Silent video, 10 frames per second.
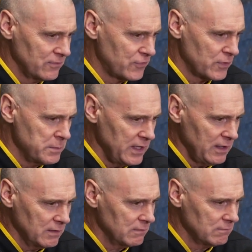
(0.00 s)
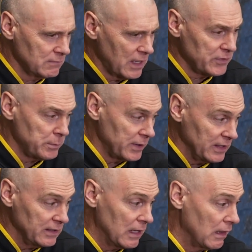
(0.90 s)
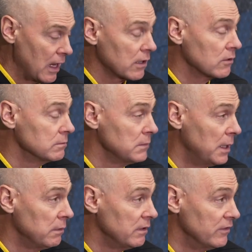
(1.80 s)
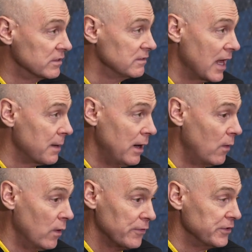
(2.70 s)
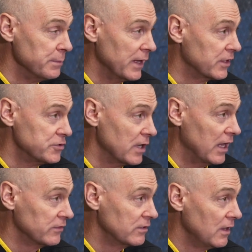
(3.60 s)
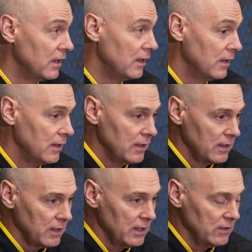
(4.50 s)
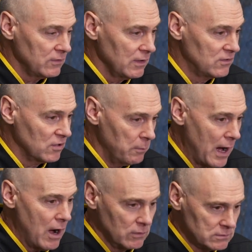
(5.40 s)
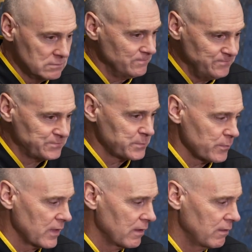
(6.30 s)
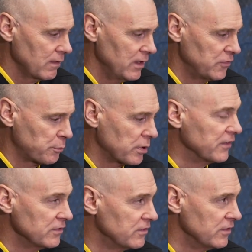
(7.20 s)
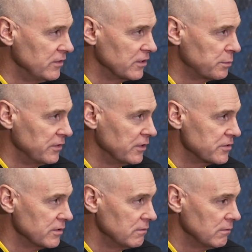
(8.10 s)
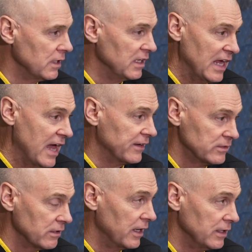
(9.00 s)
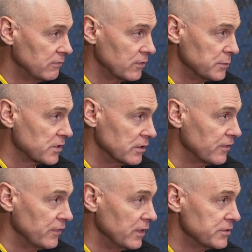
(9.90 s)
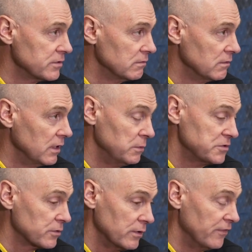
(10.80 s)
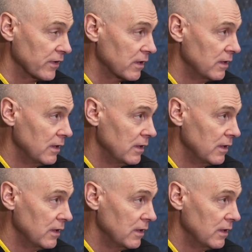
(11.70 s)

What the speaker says: for me and everybody in that locker room, I believe it's not about whether he's making shots. It's about his presence and disposition. And he had it tonight from start to finish. He was terrific.